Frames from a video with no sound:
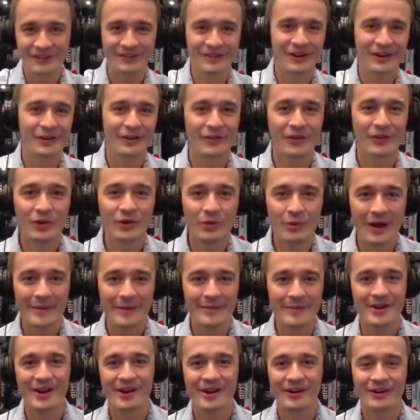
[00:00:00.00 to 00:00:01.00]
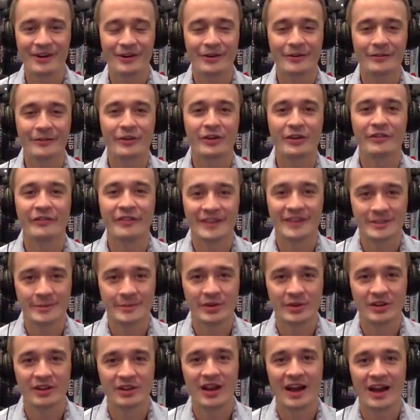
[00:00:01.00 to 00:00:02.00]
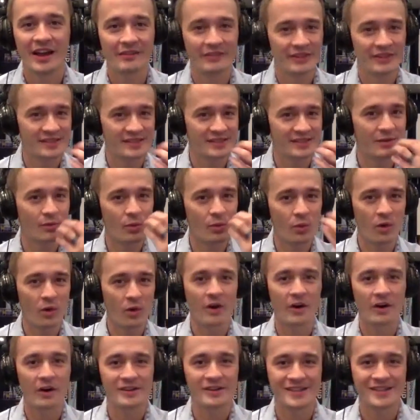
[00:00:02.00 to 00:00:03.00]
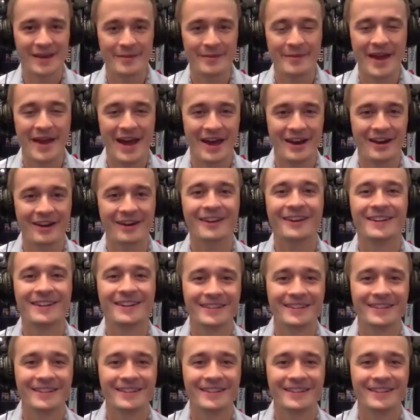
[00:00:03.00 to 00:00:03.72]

over a webinar or over a Facebook Live. It's the words that matter.